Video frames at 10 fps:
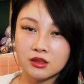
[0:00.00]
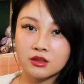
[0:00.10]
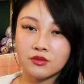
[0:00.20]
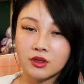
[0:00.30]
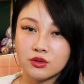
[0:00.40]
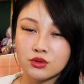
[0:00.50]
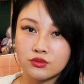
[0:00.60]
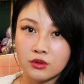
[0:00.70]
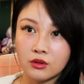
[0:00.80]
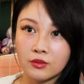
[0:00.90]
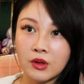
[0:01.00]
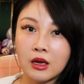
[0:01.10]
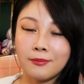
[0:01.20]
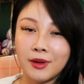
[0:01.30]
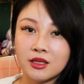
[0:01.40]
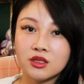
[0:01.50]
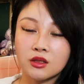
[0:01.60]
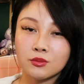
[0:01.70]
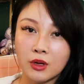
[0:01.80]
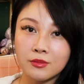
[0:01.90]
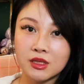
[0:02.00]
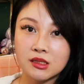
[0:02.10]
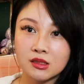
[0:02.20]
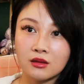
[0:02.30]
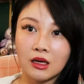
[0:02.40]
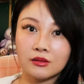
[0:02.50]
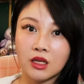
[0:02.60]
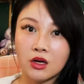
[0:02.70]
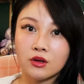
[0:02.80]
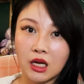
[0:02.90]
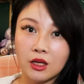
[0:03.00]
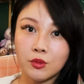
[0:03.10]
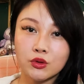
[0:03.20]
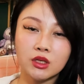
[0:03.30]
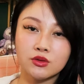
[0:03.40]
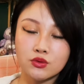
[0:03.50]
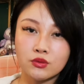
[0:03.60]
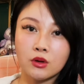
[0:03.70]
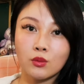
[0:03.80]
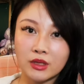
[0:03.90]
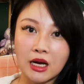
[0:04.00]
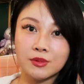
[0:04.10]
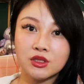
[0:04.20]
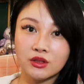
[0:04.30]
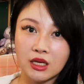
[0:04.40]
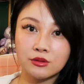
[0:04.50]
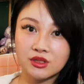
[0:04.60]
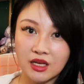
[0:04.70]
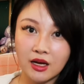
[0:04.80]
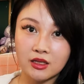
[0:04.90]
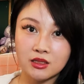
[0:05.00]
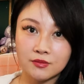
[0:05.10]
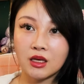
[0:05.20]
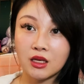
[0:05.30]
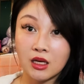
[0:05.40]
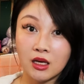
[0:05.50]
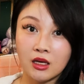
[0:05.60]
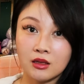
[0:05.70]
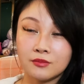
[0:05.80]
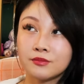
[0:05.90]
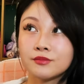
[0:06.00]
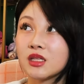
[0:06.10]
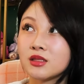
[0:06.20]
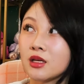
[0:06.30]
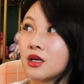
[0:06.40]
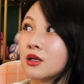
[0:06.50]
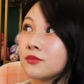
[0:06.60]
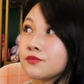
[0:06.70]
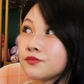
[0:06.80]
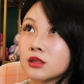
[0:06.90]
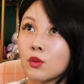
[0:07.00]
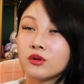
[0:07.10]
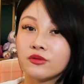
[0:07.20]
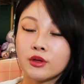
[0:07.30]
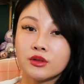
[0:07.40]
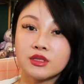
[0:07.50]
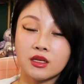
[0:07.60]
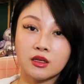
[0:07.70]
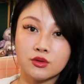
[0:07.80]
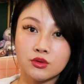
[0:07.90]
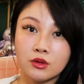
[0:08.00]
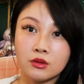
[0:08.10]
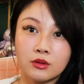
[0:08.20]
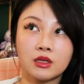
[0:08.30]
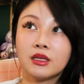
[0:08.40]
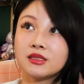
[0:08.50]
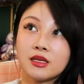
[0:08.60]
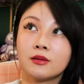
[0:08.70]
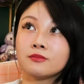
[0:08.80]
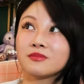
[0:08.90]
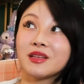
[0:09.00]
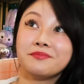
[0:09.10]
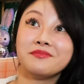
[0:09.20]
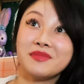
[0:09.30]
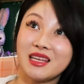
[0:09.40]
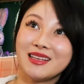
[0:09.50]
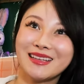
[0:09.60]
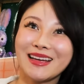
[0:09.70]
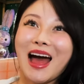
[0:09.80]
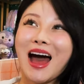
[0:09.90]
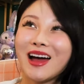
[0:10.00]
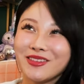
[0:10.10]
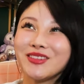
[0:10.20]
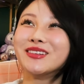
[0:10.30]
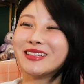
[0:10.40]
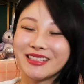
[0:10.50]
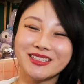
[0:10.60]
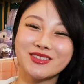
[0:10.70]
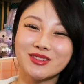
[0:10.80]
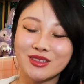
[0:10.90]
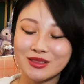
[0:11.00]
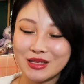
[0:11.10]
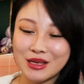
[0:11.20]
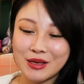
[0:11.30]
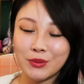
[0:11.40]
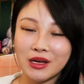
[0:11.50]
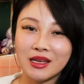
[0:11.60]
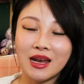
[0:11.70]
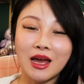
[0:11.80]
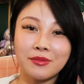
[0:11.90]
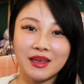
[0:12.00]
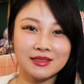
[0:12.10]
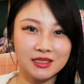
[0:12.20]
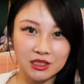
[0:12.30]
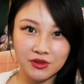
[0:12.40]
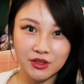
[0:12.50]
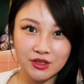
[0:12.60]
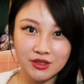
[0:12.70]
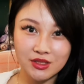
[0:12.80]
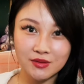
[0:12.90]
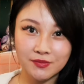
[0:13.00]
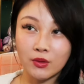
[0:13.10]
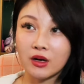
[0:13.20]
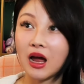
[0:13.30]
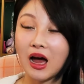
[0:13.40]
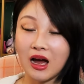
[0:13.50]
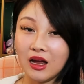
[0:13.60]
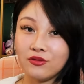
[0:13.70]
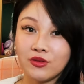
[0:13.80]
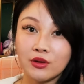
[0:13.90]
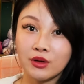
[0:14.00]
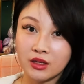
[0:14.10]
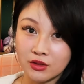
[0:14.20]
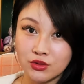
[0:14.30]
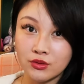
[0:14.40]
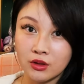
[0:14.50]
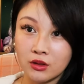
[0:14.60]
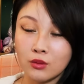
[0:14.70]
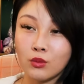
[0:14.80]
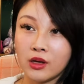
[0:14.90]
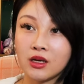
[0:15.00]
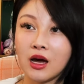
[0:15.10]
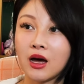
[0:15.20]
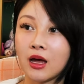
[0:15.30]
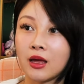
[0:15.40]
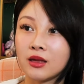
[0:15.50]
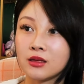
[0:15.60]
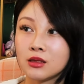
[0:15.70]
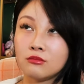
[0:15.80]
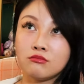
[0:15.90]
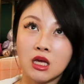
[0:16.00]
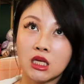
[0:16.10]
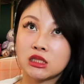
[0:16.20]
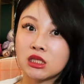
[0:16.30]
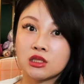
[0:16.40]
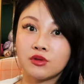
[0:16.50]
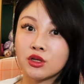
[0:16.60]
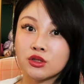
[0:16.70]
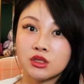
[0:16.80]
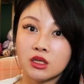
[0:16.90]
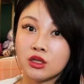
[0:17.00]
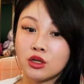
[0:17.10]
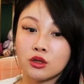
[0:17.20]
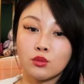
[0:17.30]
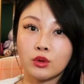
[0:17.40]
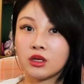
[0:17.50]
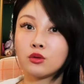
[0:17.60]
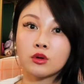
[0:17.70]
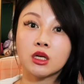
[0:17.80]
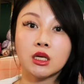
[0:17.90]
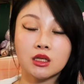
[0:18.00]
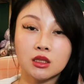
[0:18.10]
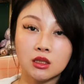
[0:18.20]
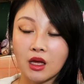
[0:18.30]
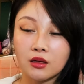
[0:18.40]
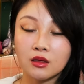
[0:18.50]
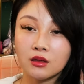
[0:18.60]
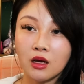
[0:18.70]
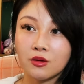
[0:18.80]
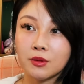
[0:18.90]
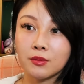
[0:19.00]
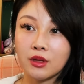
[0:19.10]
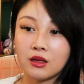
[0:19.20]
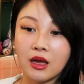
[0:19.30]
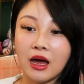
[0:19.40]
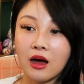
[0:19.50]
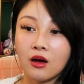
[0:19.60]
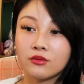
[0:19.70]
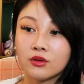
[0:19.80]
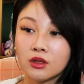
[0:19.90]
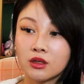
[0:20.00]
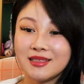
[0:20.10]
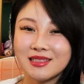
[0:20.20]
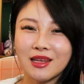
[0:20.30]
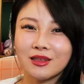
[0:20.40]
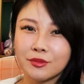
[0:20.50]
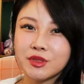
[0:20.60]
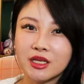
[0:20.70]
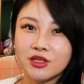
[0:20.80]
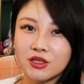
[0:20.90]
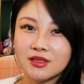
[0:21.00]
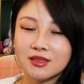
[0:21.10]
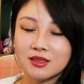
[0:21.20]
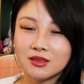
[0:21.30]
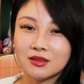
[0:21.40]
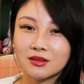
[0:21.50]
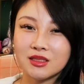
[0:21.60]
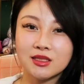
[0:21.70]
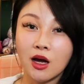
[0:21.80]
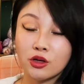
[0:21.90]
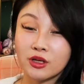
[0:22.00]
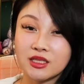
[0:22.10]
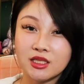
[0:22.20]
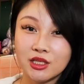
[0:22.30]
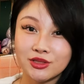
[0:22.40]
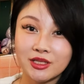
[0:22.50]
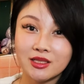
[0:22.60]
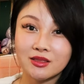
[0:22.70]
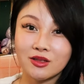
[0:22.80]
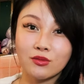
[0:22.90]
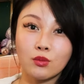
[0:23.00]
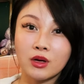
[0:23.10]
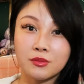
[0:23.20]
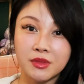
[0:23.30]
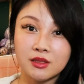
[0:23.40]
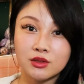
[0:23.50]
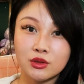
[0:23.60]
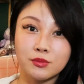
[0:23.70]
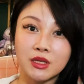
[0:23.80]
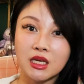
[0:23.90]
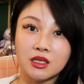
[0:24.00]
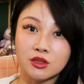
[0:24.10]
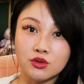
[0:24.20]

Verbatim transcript: sense of control based on the premise that they are able to control what happens on the outside. A K A, let's say someone feels in control, or let's say me, I feel in control when I make six figures, or I feel in control when I make six figures a year without working. And I think a lot of people, they have these, like, limitations, these criteria of what it means to be in